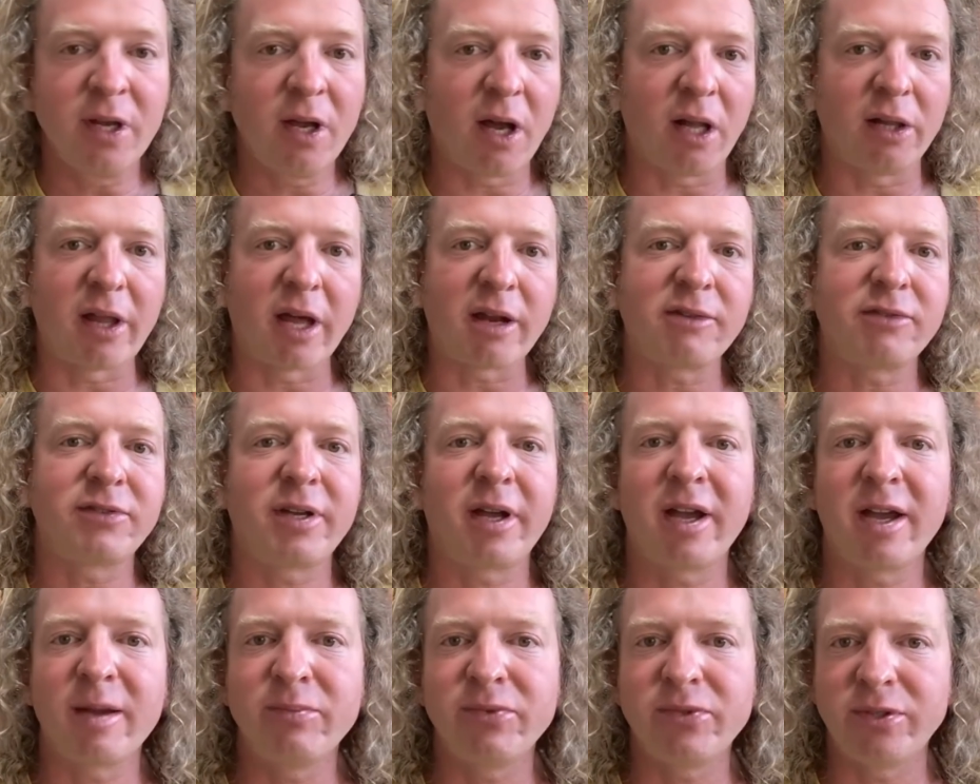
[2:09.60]
A lot of
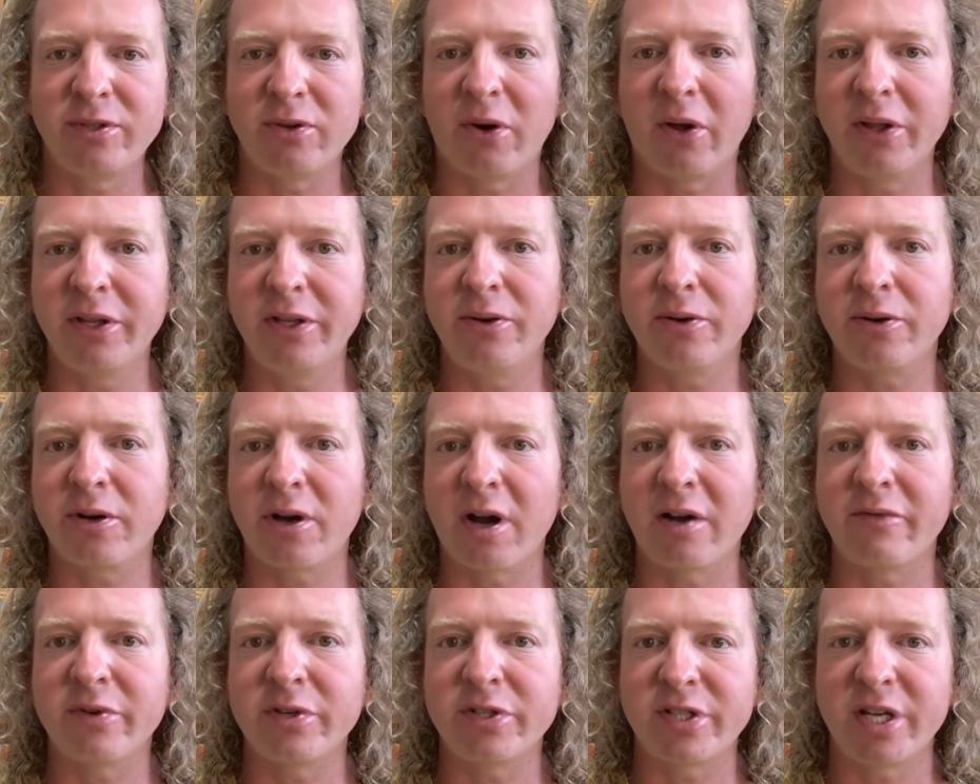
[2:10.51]
times, you know, I'll hear
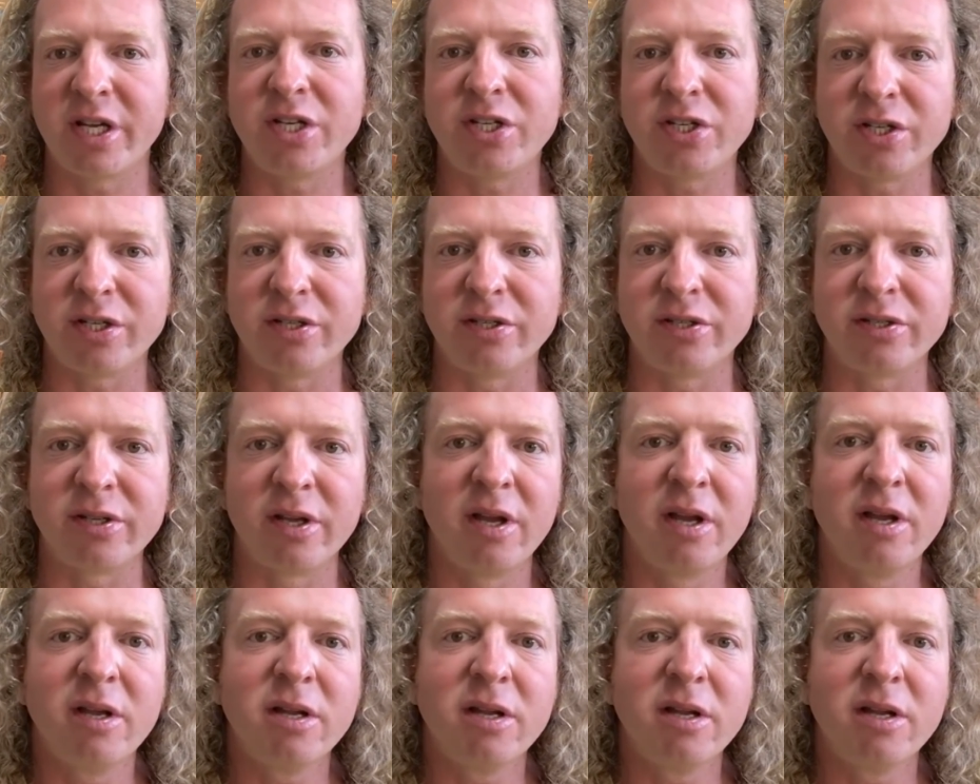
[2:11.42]
conversations.